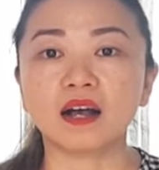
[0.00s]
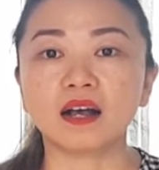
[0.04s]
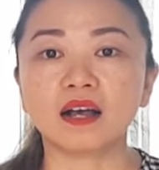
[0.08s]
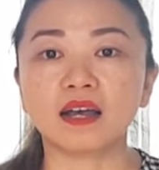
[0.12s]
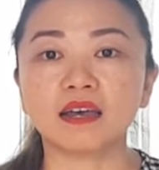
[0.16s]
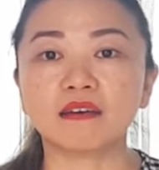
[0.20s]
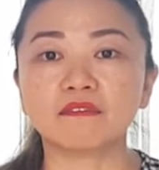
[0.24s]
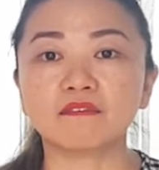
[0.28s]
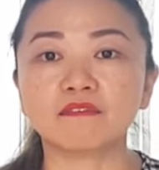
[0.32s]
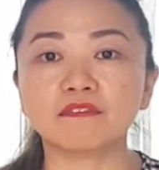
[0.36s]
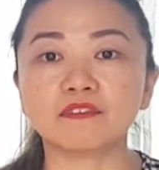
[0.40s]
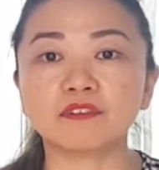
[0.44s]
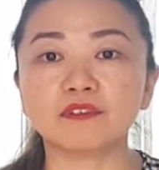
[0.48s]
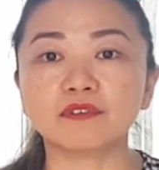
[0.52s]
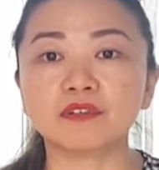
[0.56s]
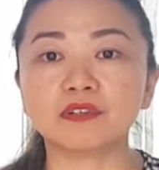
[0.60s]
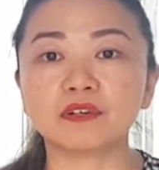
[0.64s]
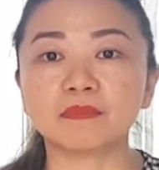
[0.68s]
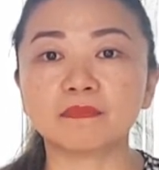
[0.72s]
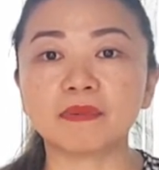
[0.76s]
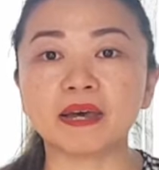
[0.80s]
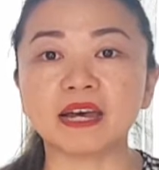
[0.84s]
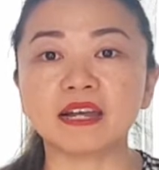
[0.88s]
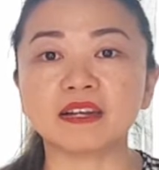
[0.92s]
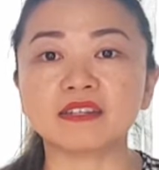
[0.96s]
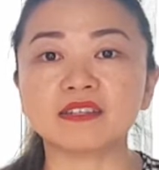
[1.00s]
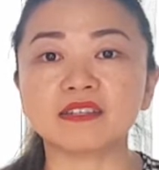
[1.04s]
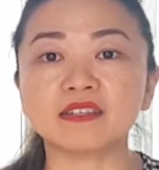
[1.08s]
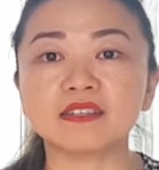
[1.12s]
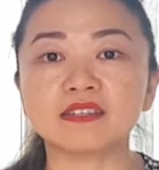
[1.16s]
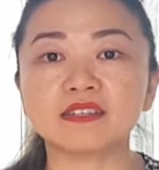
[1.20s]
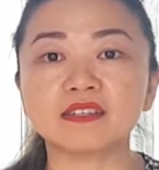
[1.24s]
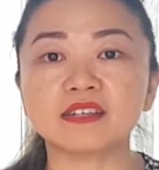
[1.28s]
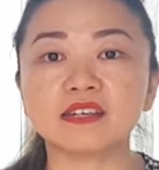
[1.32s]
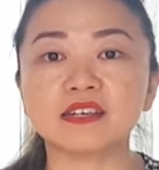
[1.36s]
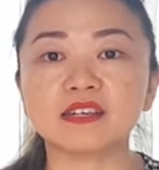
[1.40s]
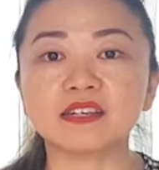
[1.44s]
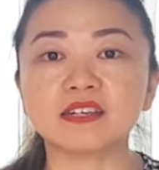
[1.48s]
And feel your belly
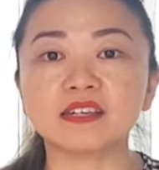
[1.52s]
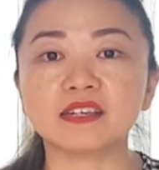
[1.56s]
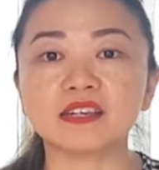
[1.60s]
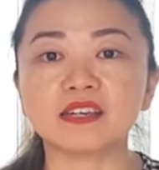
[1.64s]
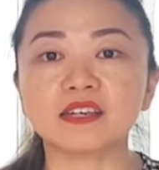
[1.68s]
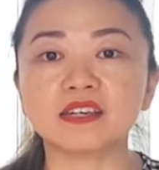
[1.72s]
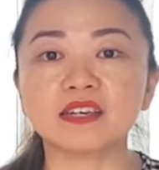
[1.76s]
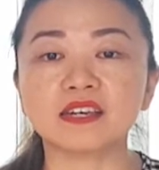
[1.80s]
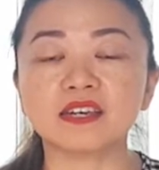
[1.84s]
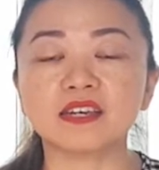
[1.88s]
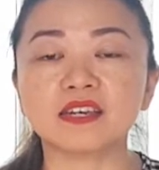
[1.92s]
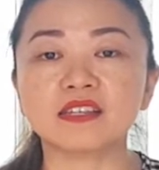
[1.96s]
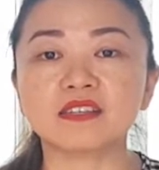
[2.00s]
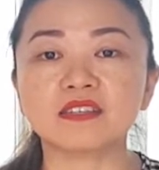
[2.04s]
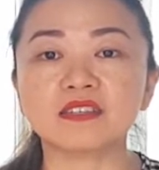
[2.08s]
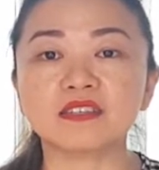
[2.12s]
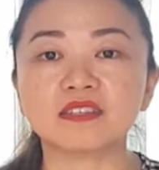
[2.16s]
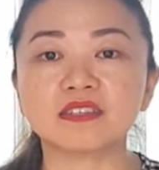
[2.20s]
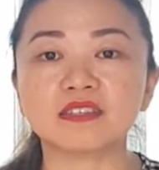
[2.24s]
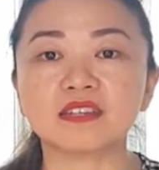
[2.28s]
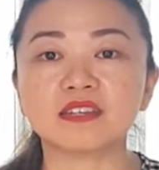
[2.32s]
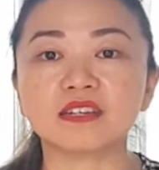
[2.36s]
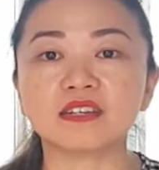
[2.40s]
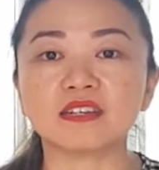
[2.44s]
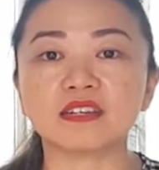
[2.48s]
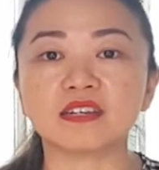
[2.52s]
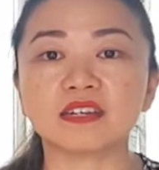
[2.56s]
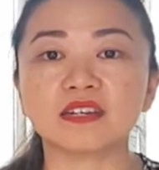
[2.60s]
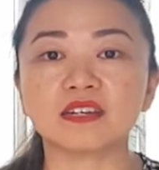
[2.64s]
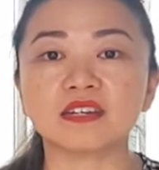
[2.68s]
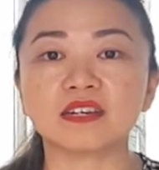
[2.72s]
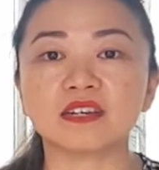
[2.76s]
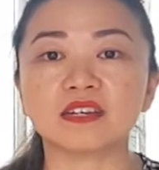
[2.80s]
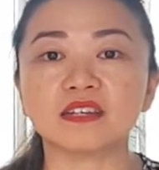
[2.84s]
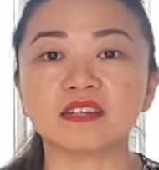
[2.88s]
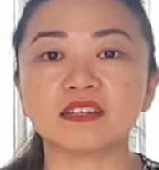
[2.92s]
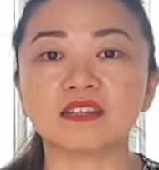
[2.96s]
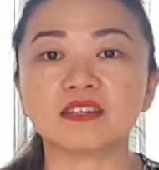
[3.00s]
sinking in, sinking
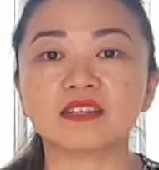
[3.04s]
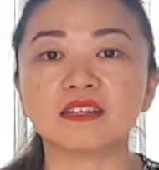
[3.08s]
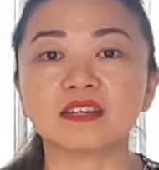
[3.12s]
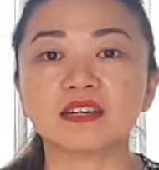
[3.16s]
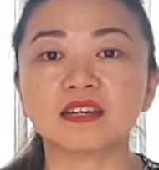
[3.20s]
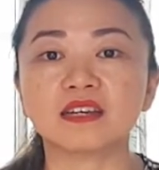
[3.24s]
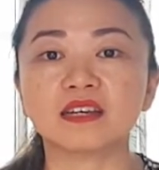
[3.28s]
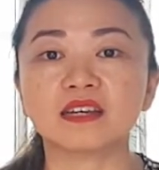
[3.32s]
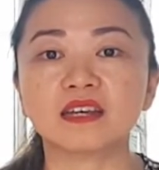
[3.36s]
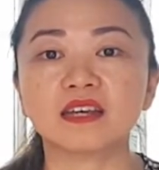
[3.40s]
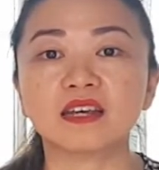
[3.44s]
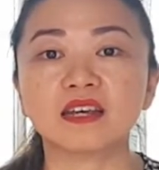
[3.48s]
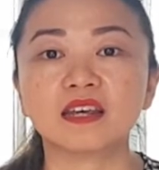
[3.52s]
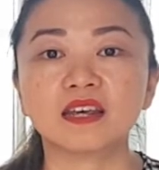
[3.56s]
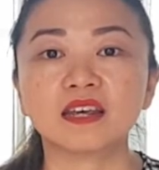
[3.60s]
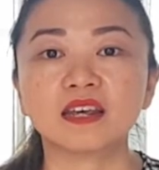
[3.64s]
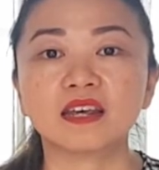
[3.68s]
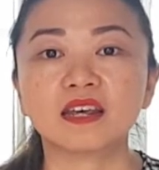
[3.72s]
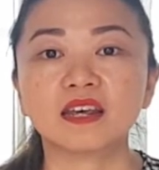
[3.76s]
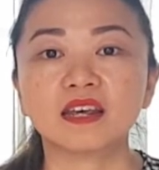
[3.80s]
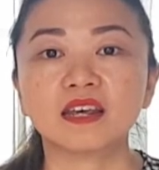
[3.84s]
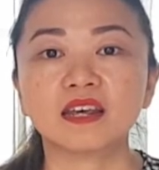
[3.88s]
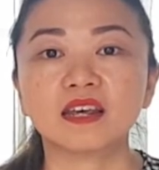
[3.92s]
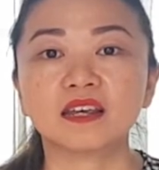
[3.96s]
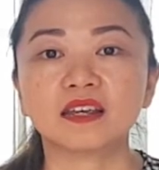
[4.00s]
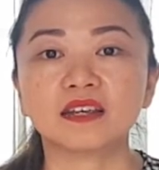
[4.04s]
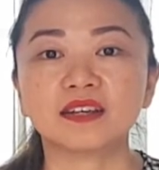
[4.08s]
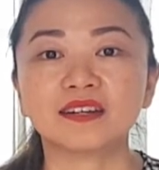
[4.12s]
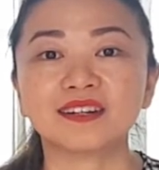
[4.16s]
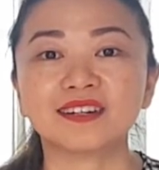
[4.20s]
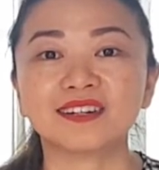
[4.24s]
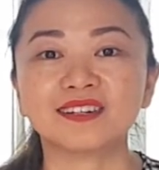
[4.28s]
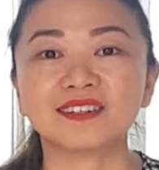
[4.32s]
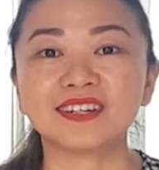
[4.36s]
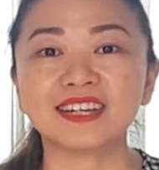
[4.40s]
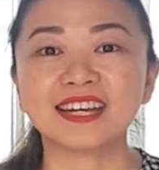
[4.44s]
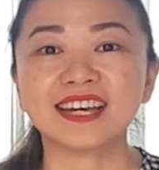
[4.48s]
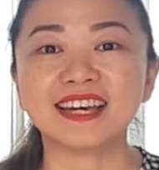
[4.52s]
in.
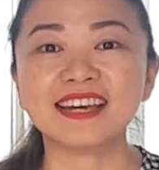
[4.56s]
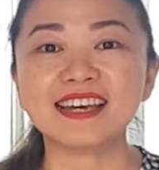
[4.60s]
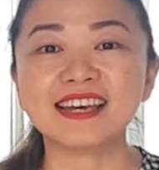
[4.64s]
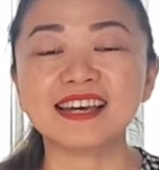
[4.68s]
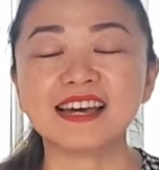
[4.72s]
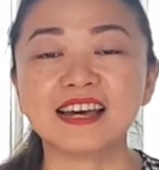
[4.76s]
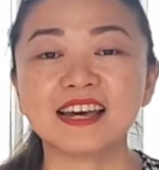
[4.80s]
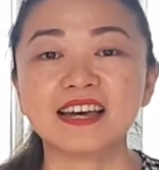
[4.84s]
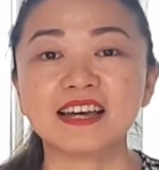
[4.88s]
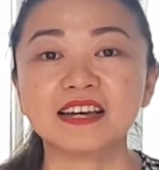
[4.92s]
Okay?